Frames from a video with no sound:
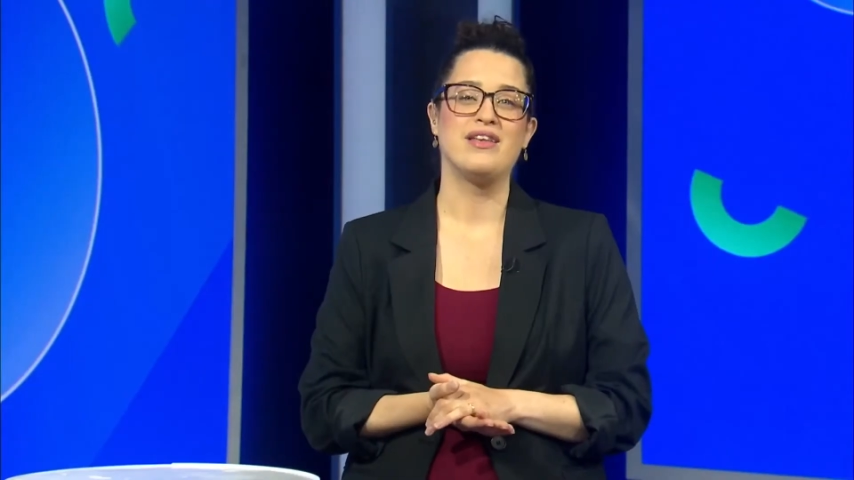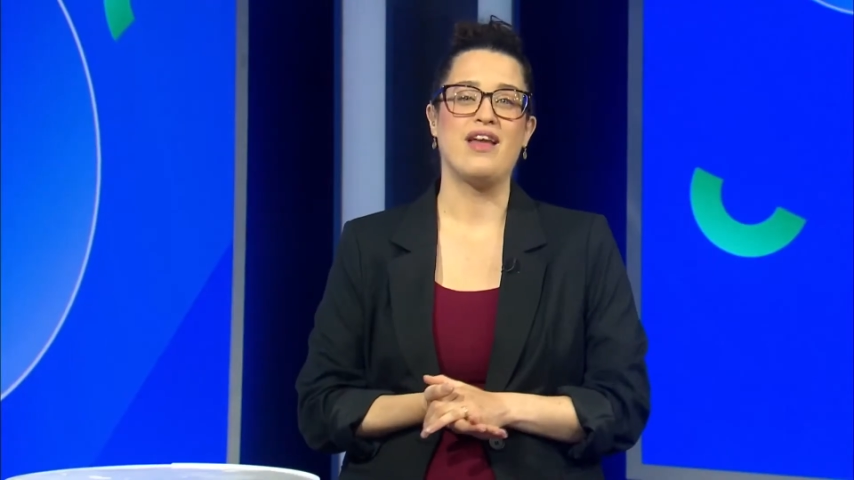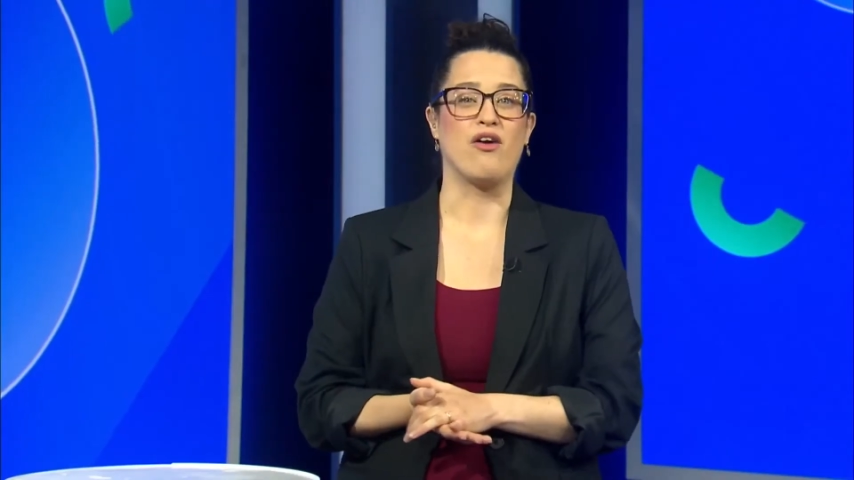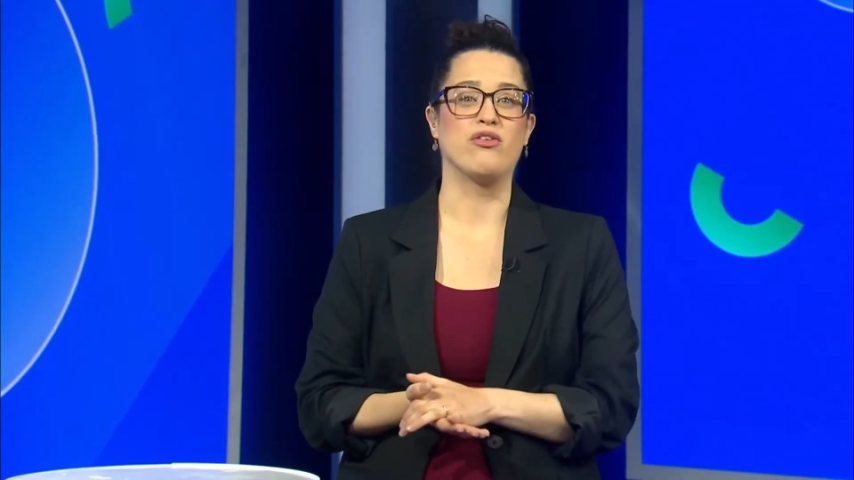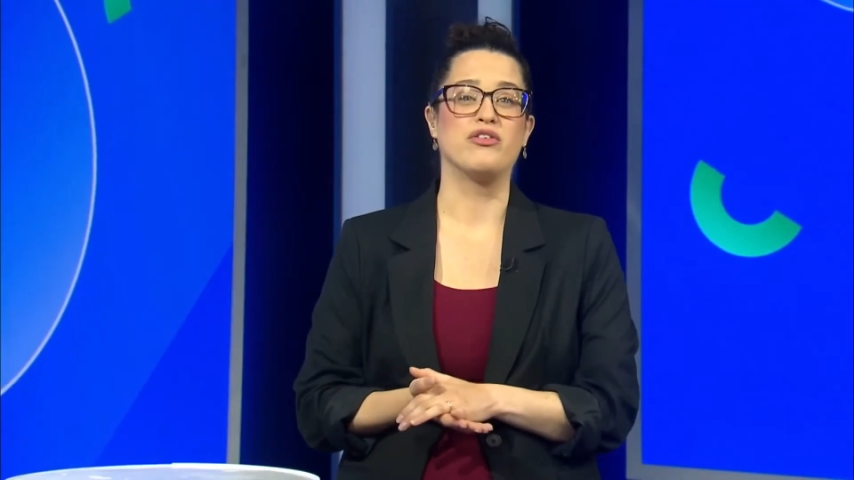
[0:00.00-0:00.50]

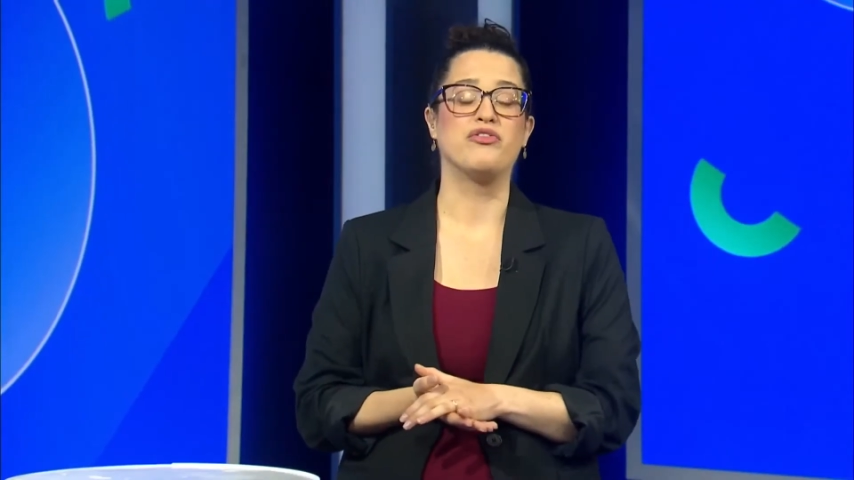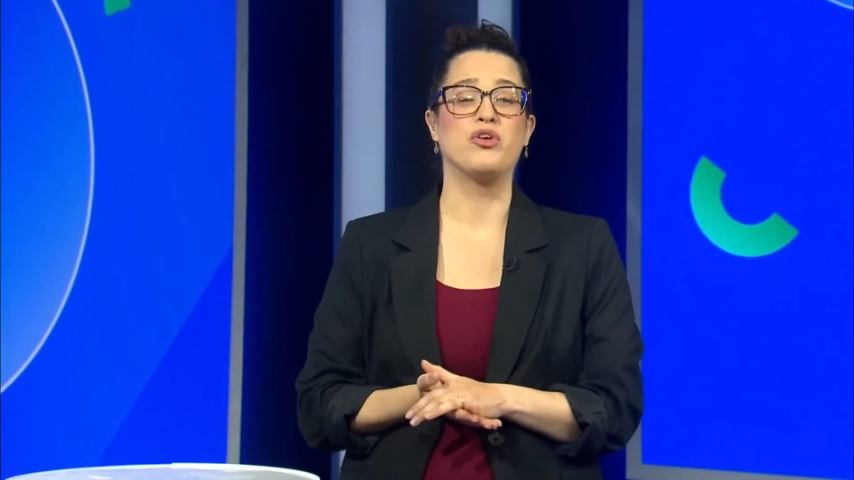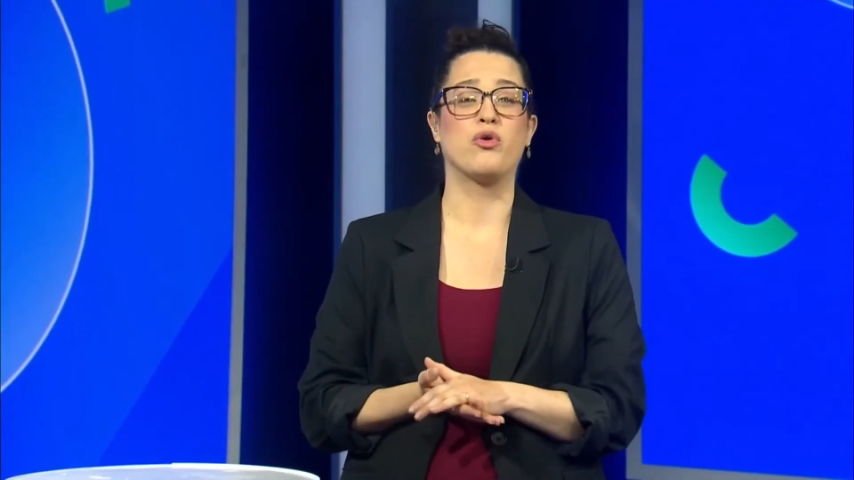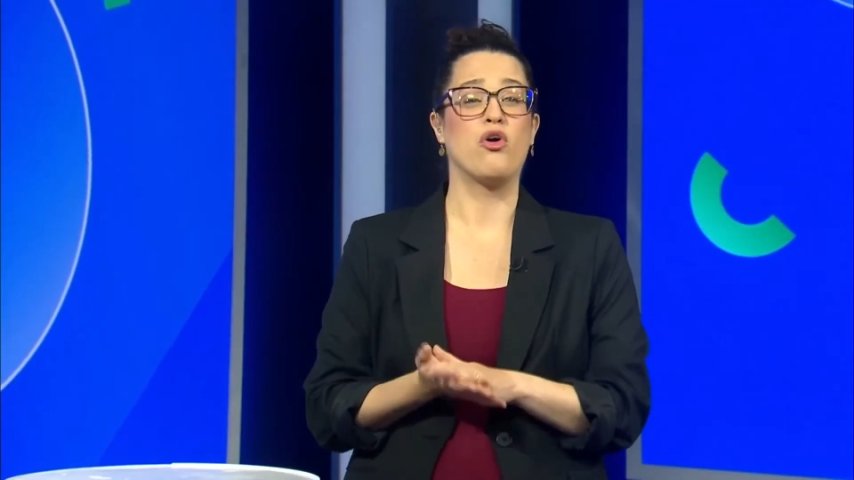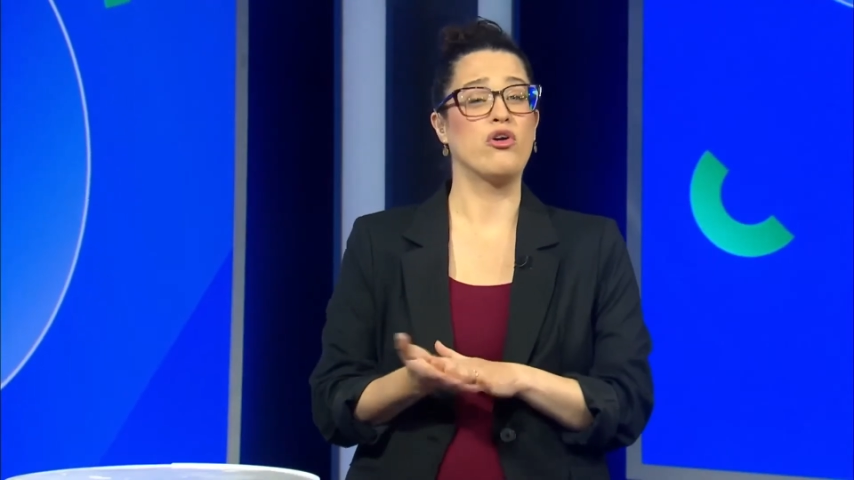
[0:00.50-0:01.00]
Now, if
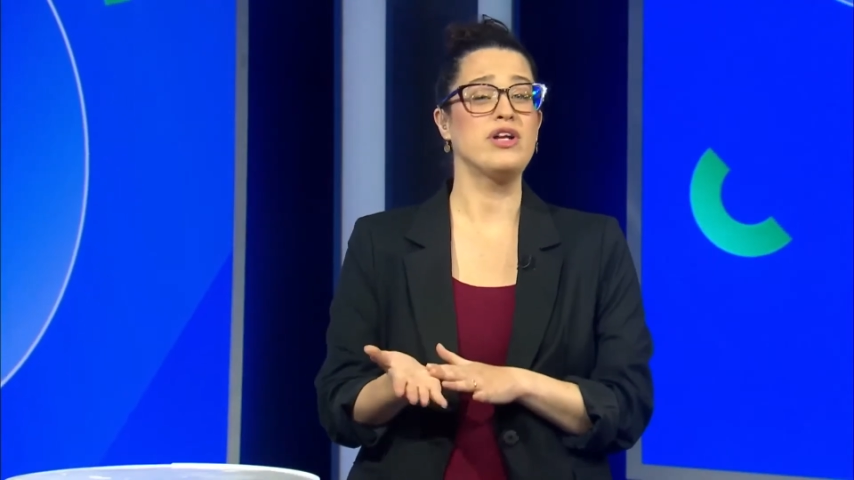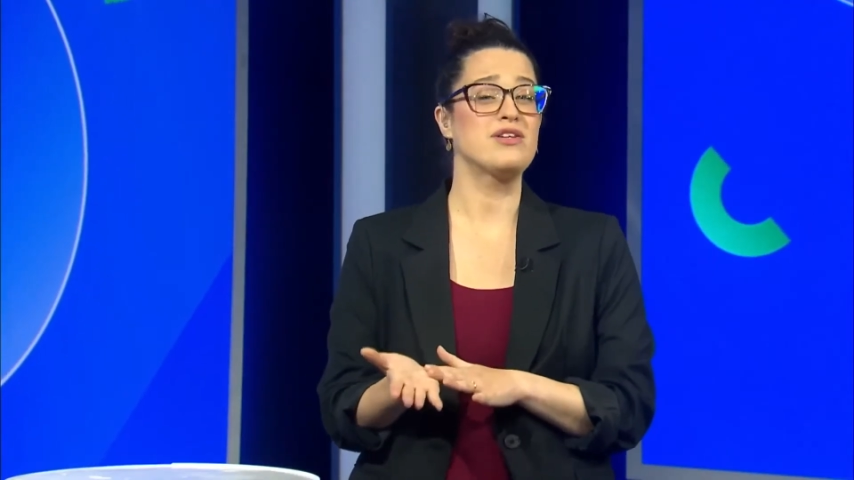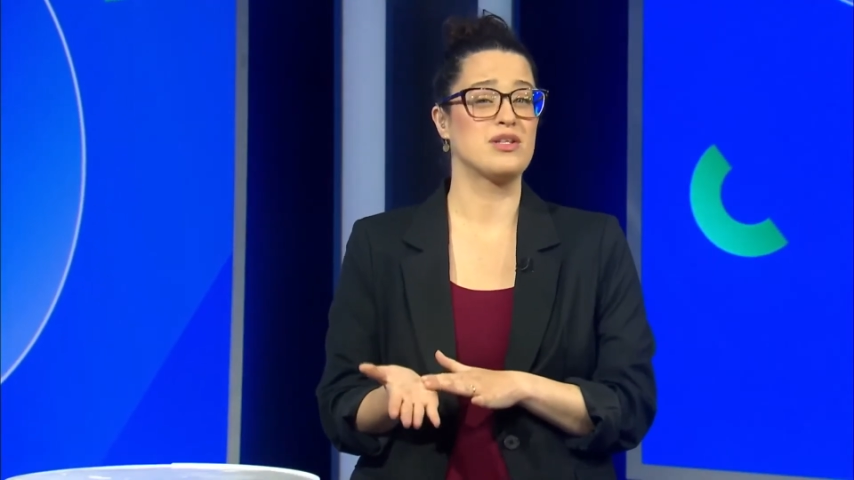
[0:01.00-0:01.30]
you're already a